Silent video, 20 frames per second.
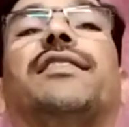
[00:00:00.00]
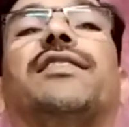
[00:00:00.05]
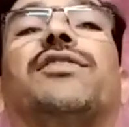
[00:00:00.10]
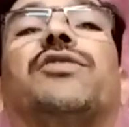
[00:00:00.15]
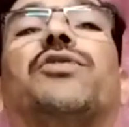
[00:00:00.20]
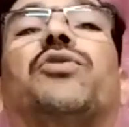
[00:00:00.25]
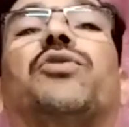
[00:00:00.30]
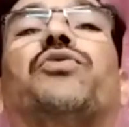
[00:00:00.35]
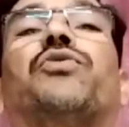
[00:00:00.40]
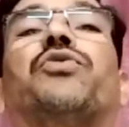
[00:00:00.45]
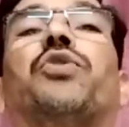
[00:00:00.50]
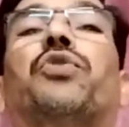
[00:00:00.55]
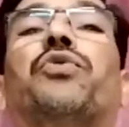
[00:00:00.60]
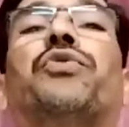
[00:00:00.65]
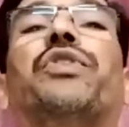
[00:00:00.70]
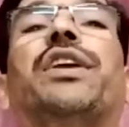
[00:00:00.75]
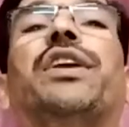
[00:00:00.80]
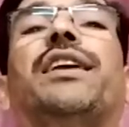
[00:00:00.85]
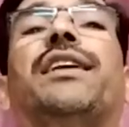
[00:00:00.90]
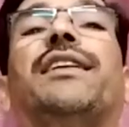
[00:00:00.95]
so few
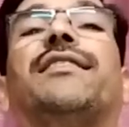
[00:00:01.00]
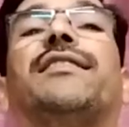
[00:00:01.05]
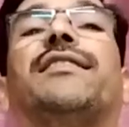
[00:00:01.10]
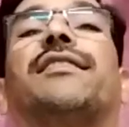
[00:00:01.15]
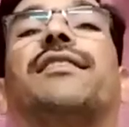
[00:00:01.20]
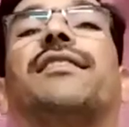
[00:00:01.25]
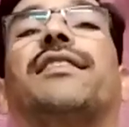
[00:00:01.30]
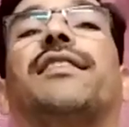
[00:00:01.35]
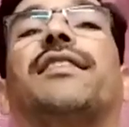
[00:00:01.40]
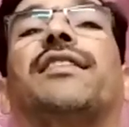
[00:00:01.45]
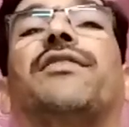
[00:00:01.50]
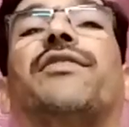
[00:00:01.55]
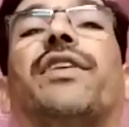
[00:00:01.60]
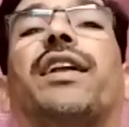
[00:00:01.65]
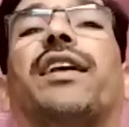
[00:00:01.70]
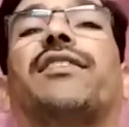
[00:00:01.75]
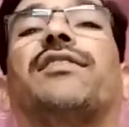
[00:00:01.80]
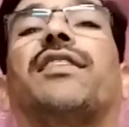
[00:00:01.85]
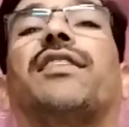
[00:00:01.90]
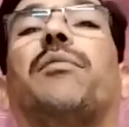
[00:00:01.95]
weeks.
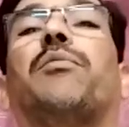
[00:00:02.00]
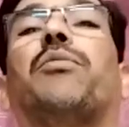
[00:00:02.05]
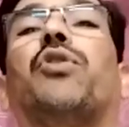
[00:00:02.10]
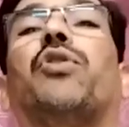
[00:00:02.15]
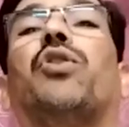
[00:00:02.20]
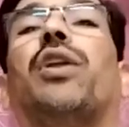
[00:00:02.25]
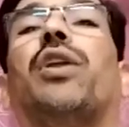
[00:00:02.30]
For example,